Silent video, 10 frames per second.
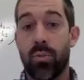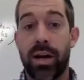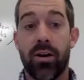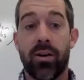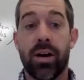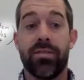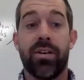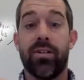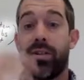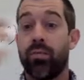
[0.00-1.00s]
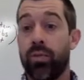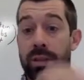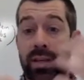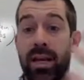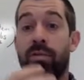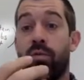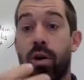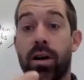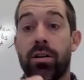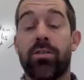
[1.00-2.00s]
paragraph there that really kind of
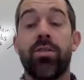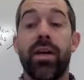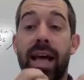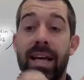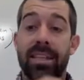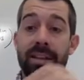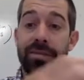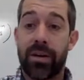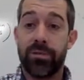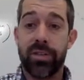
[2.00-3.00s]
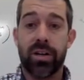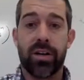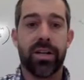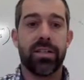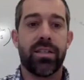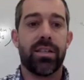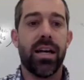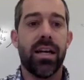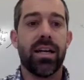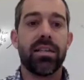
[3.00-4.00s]
walked through it as if I was talking to the
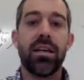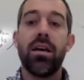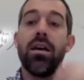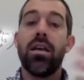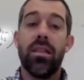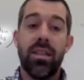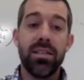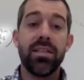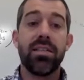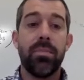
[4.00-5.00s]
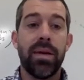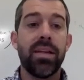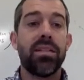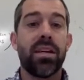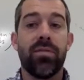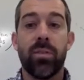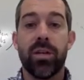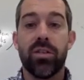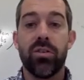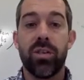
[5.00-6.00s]
client. This is the basic
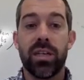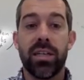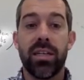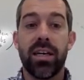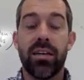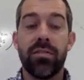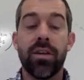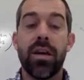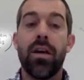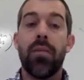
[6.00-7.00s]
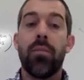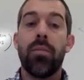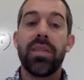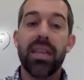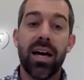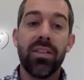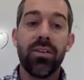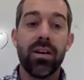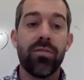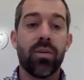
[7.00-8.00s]
information you need to give. But the
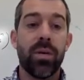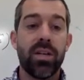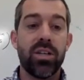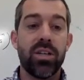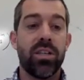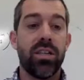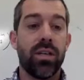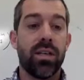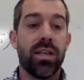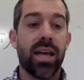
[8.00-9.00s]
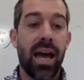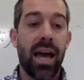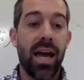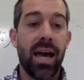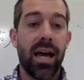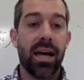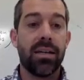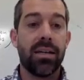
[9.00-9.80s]
other information that you need to add